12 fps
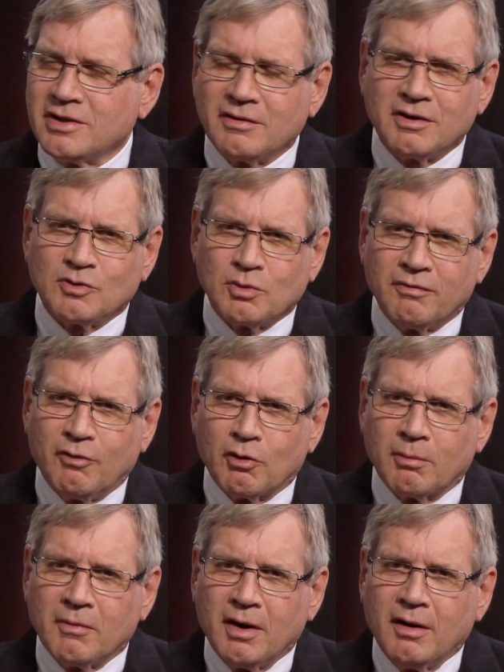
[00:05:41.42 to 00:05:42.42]
ethics
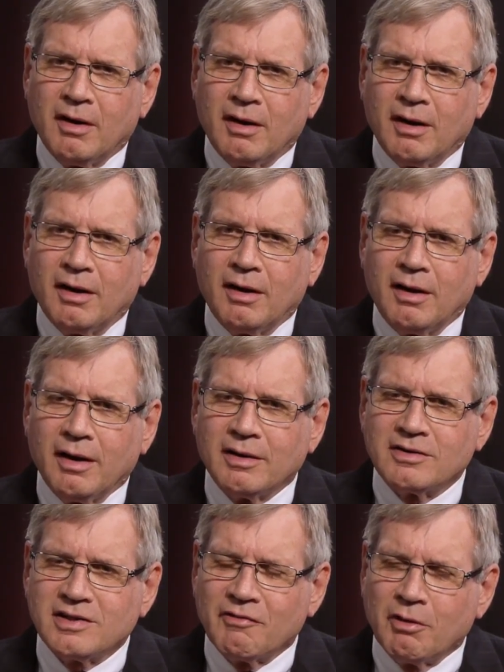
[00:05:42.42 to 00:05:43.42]
reform.
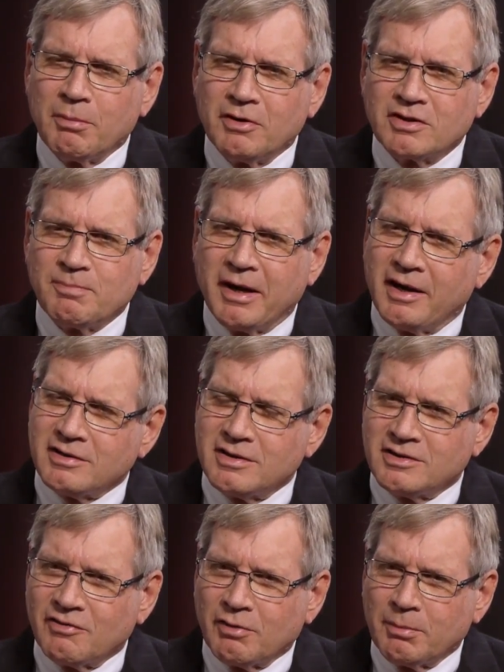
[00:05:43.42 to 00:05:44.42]
And several bills passed
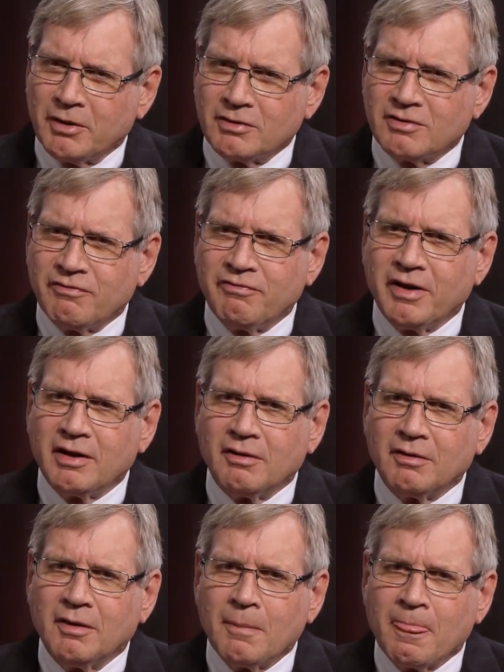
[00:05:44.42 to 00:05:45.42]
and several bills
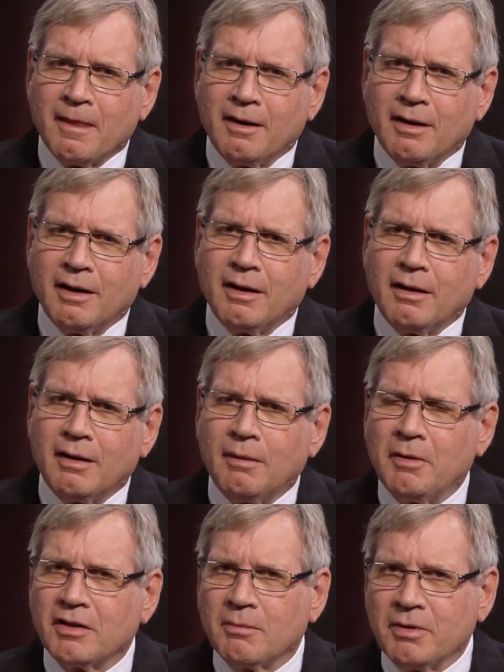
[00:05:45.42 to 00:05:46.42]
failed.
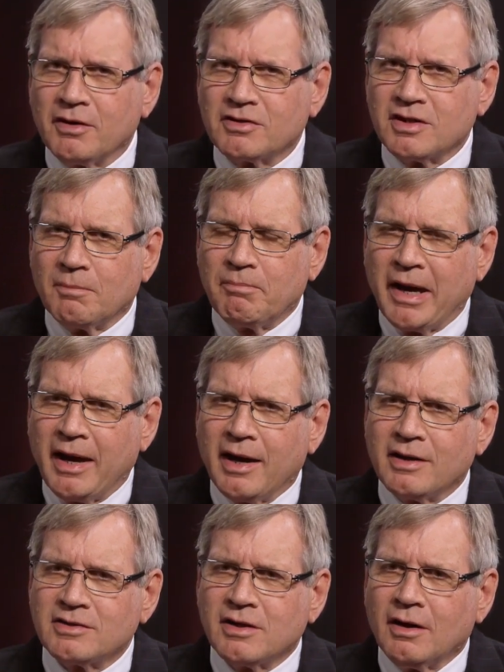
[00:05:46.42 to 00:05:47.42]
Among the bills that
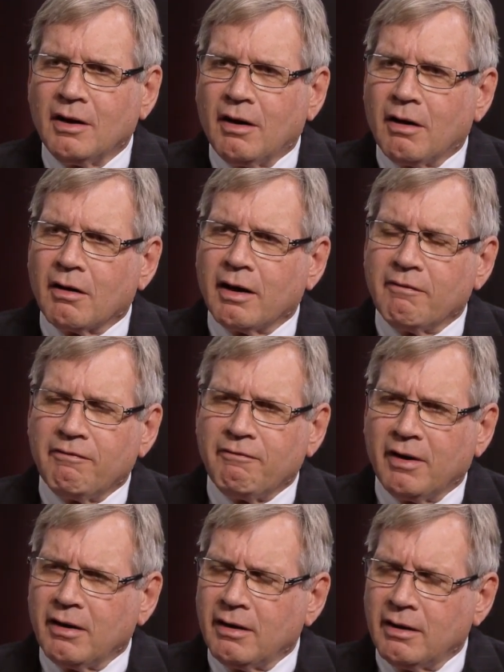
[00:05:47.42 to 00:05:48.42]
passed are a
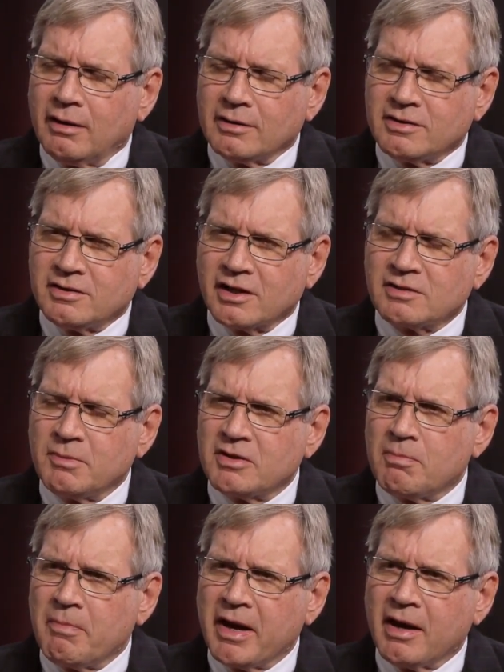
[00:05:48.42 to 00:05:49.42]

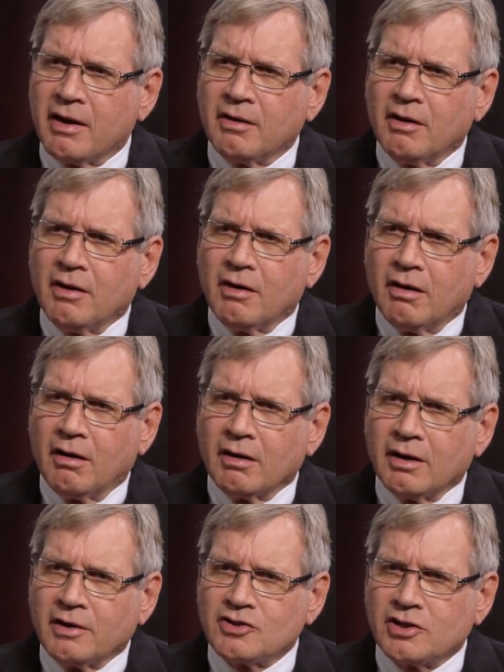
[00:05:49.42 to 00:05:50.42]
6-month ban on
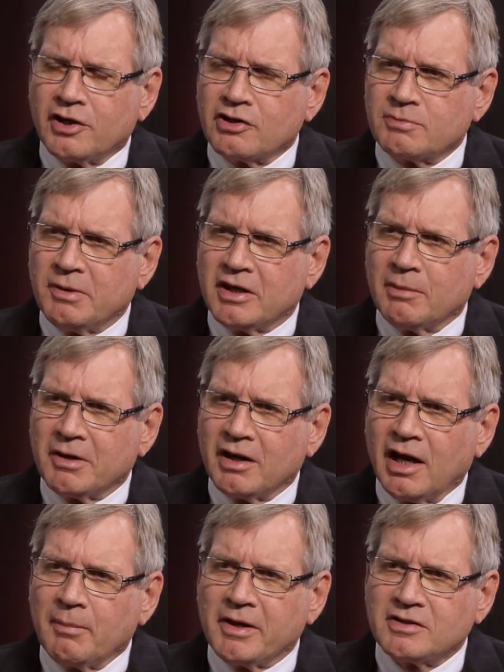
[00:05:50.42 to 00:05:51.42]
legislators becoming
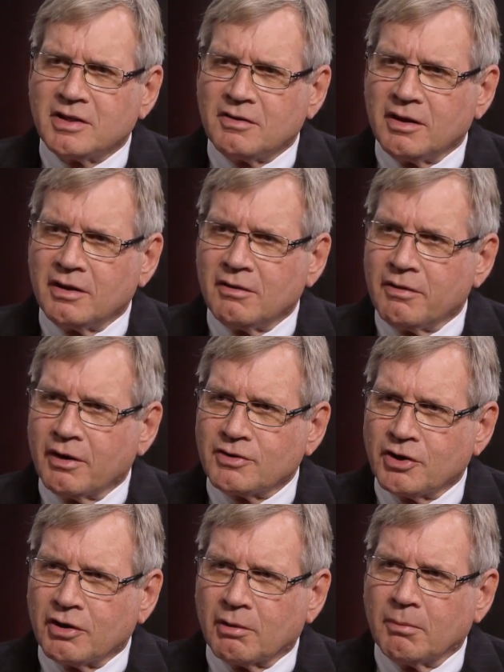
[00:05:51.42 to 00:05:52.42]
lobbyists at the end of their
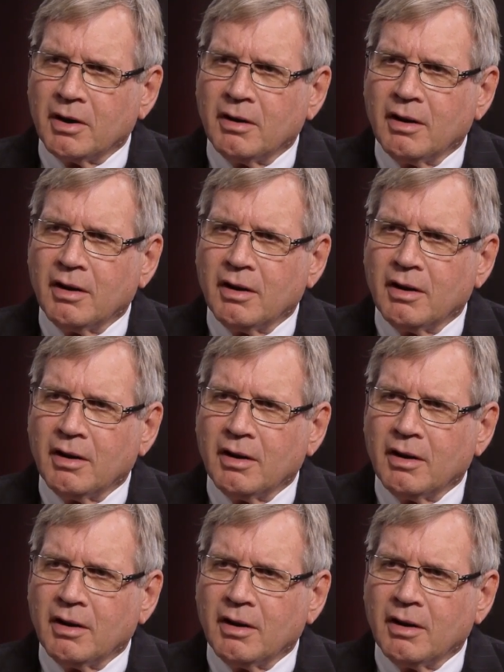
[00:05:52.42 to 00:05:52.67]
term.